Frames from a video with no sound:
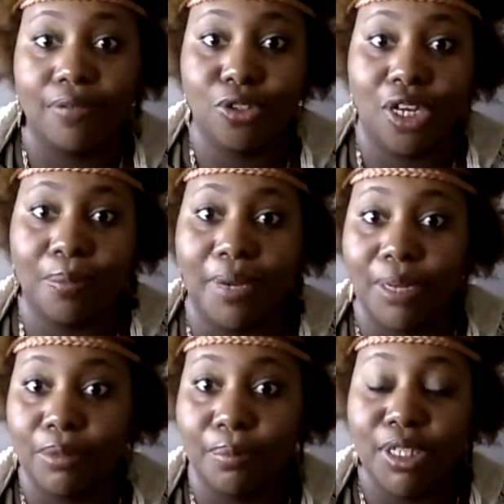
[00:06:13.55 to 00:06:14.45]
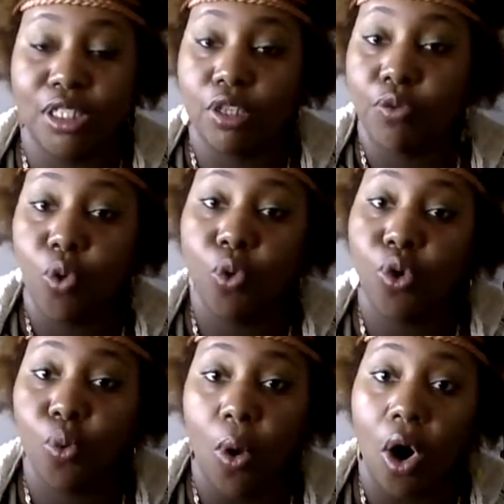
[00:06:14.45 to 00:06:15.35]
You're trying to pick up the pieces of who
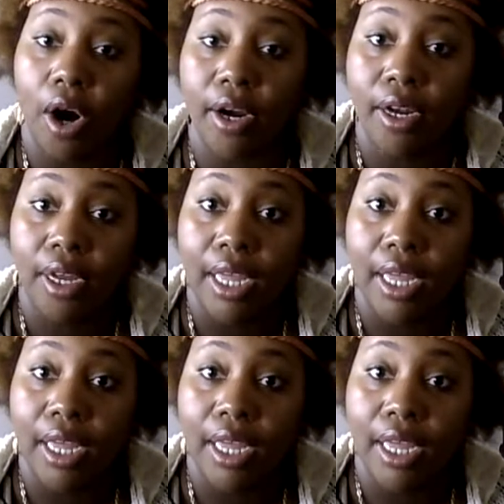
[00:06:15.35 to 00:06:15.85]
you are.